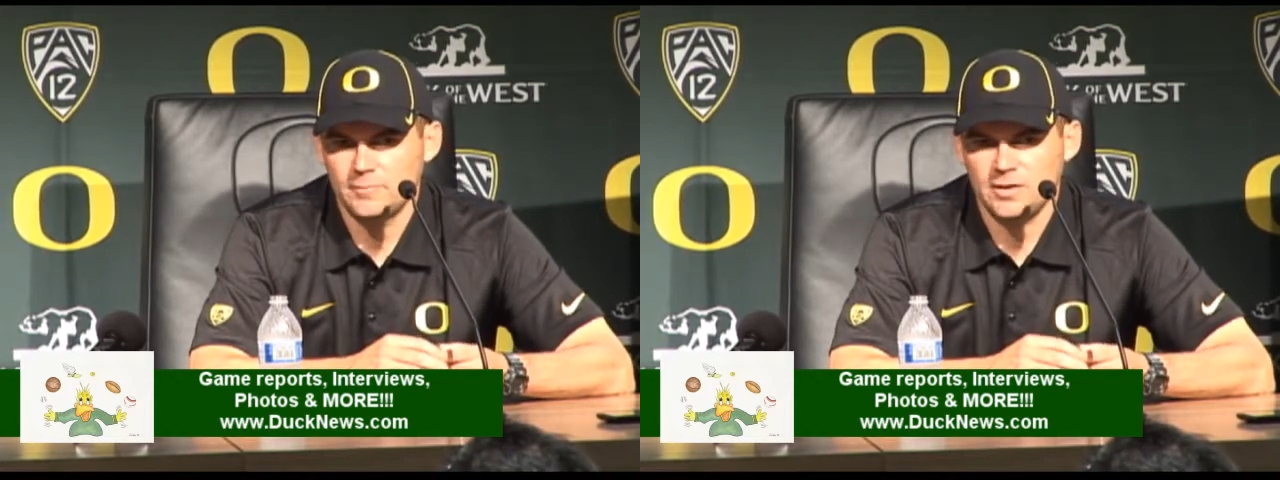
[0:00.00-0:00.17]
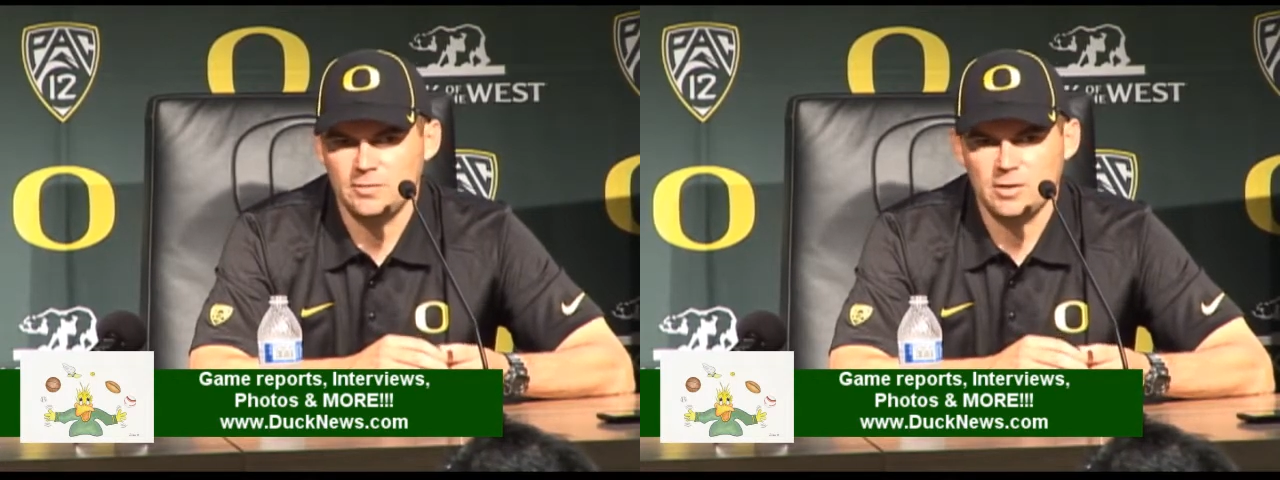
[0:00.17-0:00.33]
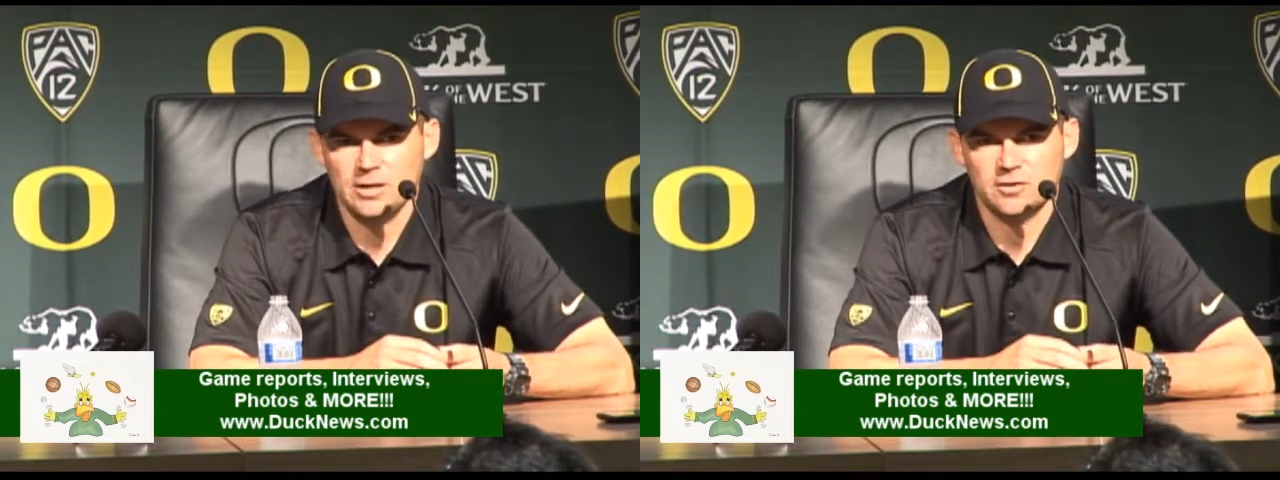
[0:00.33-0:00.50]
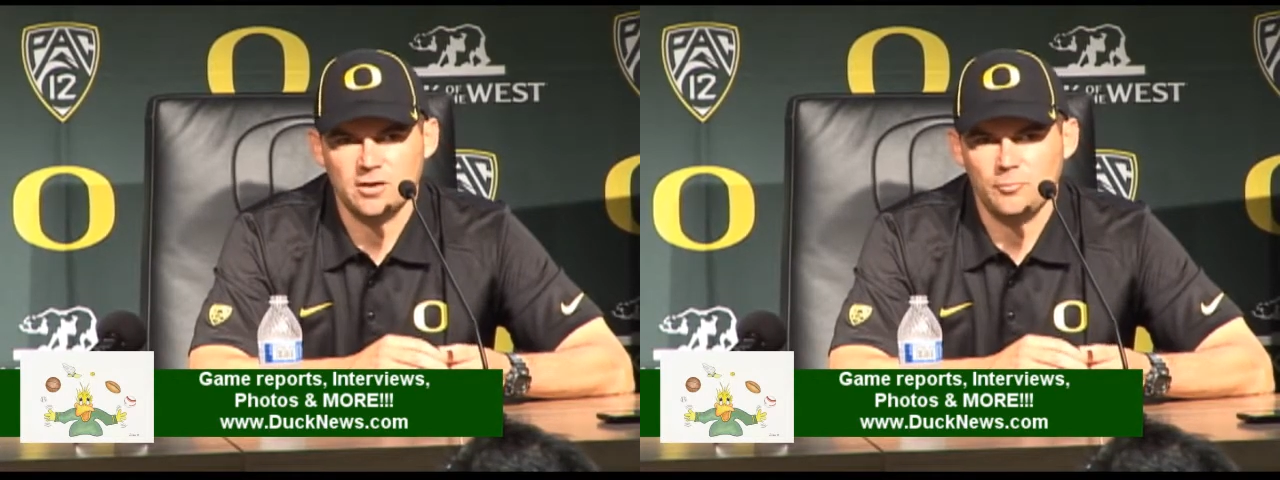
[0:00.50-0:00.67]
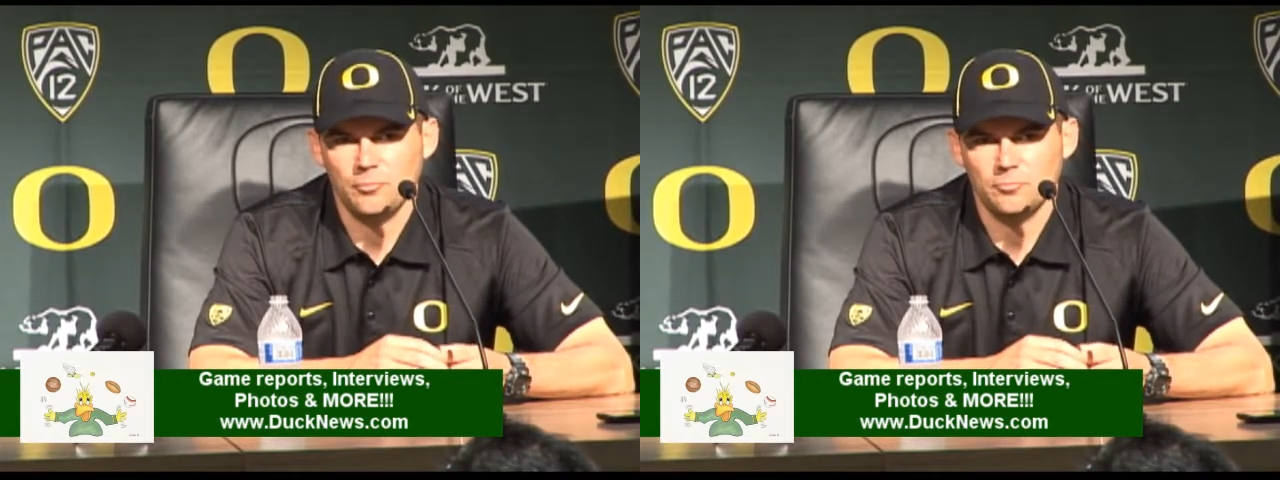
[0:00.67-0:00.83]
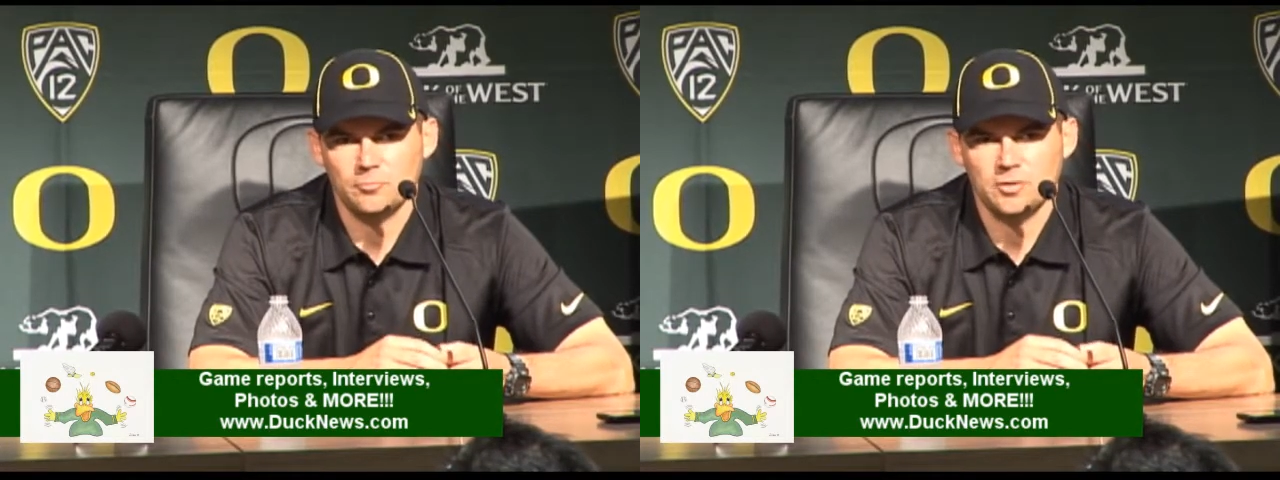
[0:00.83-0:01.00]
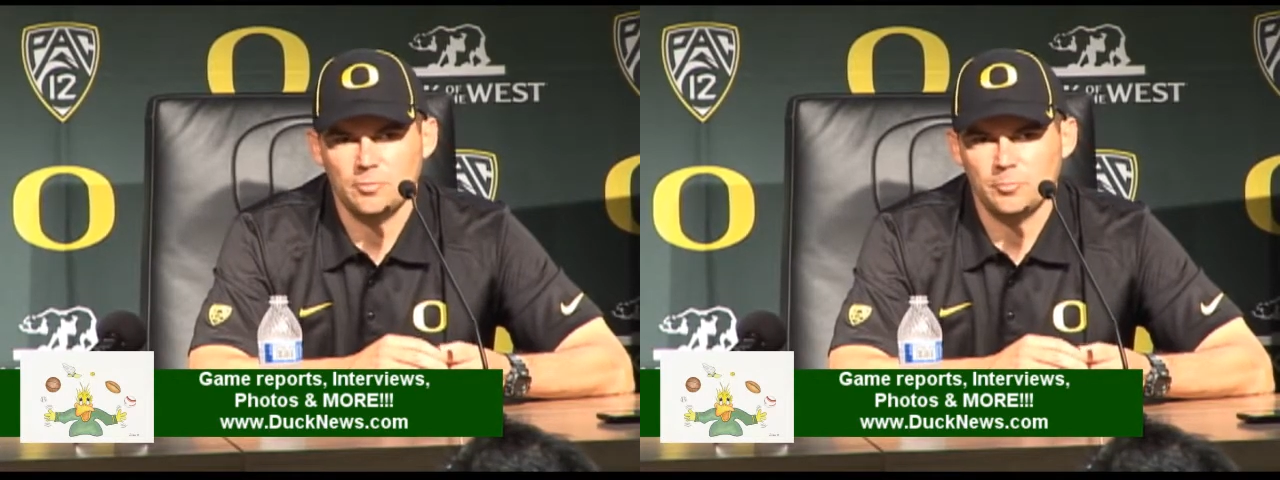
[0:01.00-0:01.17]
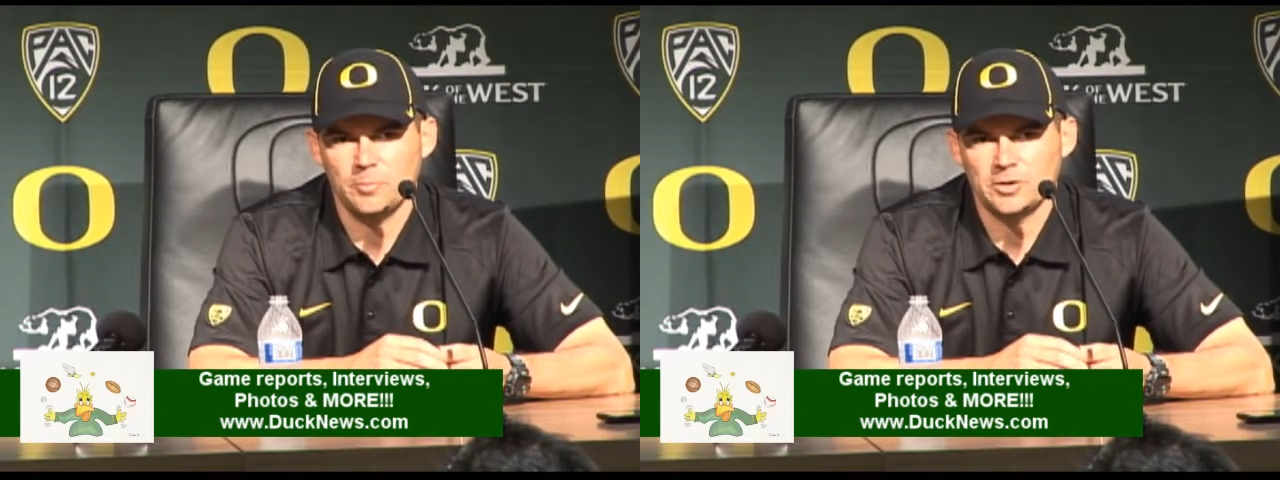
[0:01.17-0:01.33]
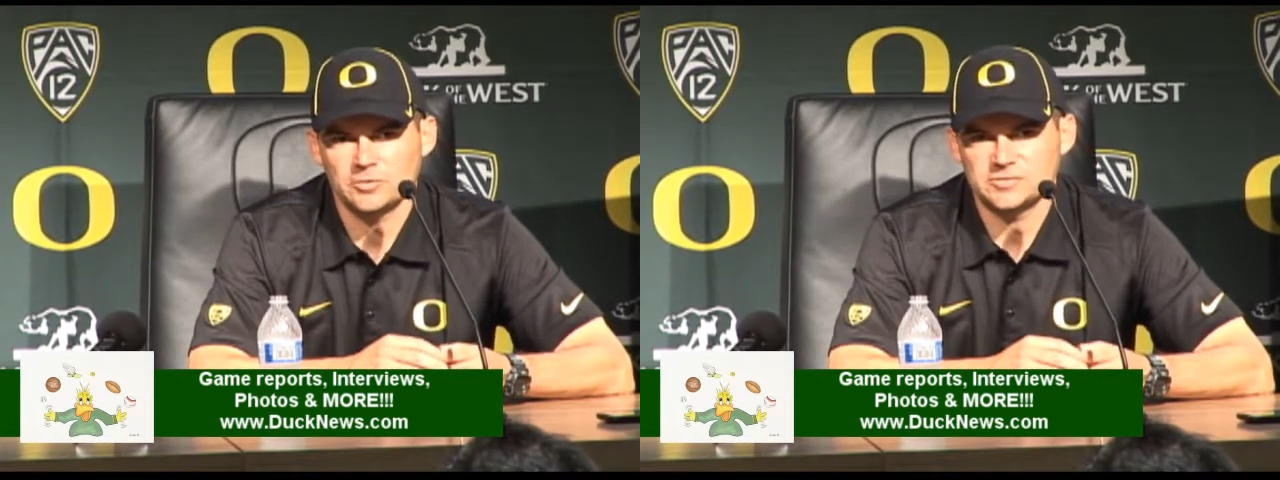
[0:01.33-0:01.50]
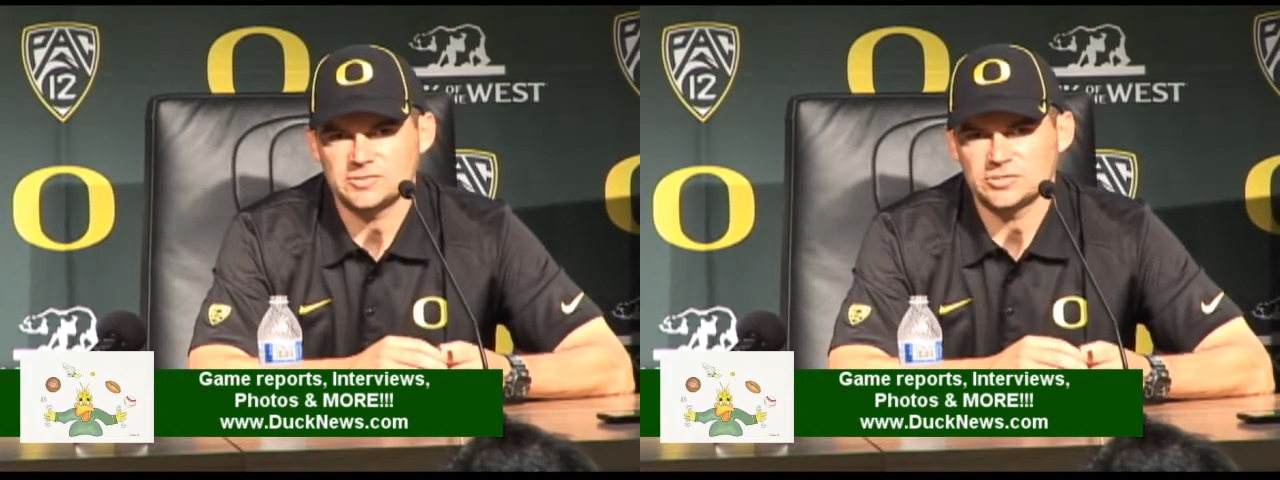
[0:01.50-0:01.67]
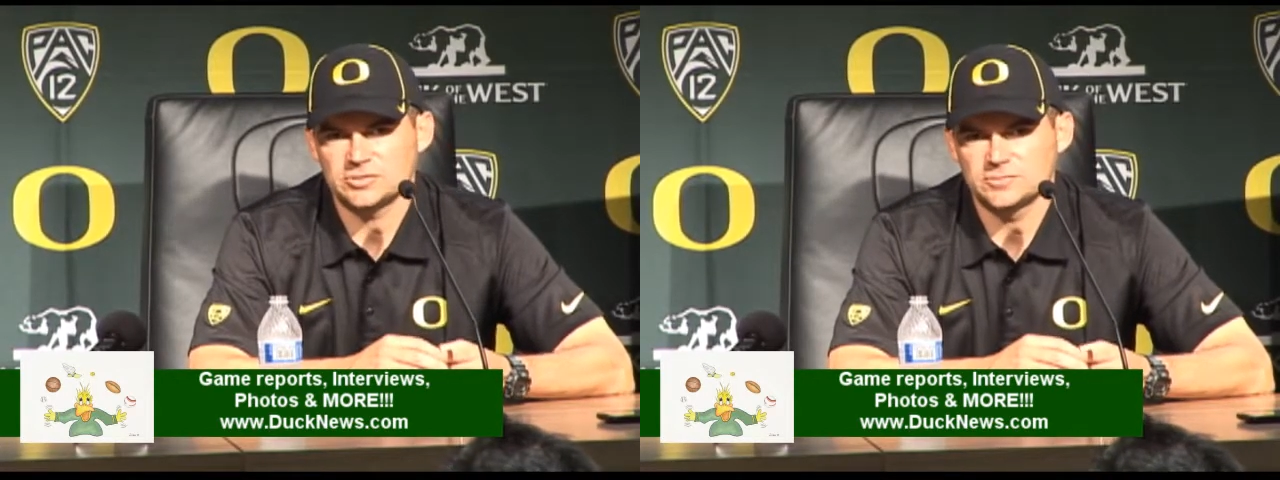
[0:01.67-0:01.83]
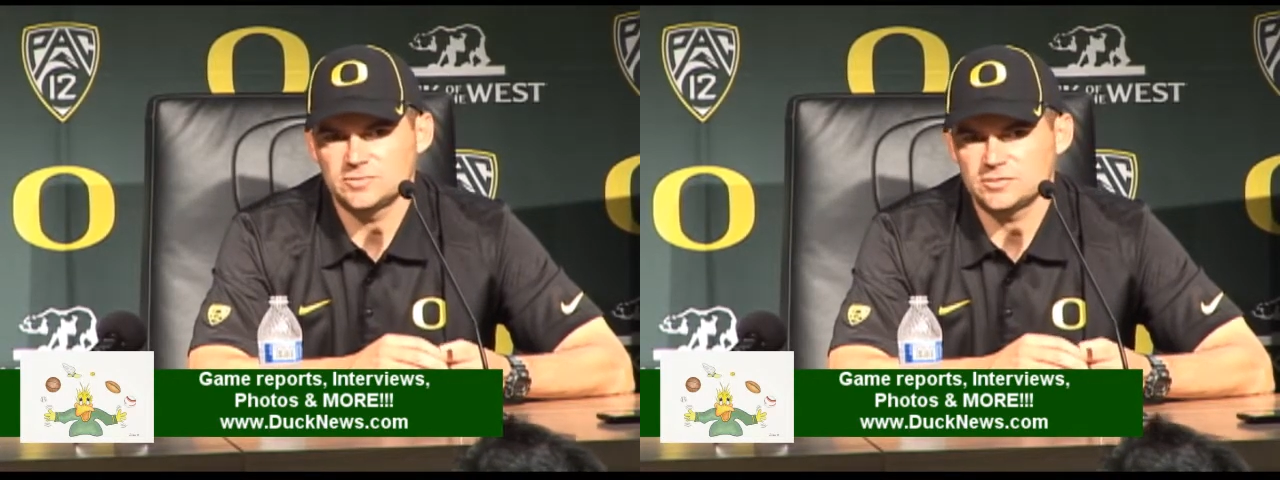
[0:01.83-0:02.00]
He made a couple better
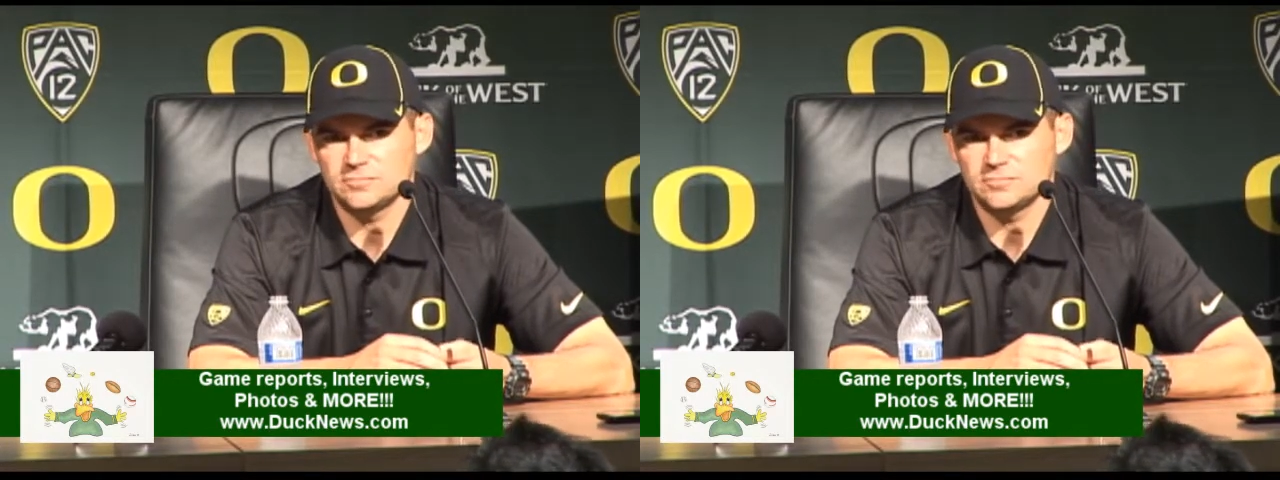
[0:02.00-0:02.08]
decisions